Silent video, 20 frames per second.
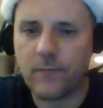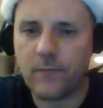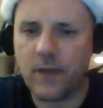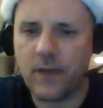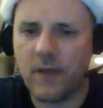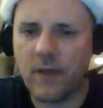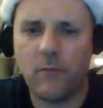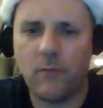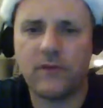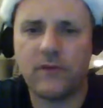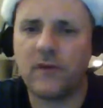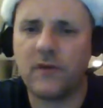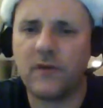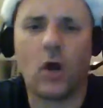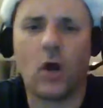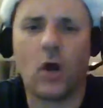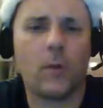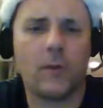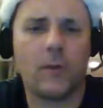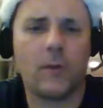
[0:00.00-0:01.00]
What's the
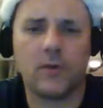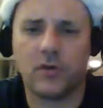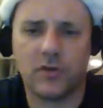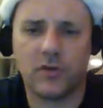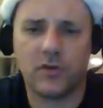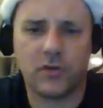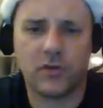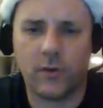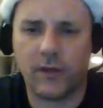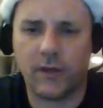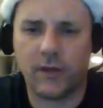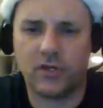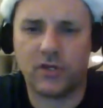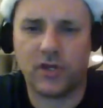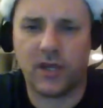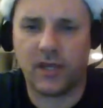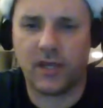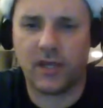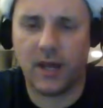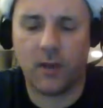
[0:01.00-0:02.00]
harm in just going and
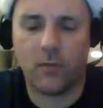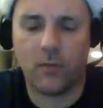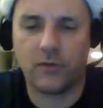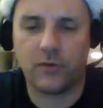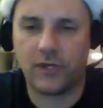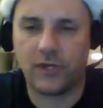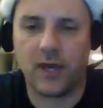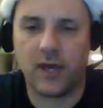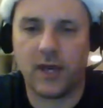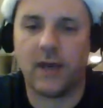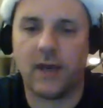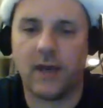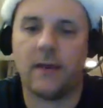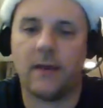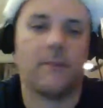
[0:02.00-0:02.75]
checking out what you got?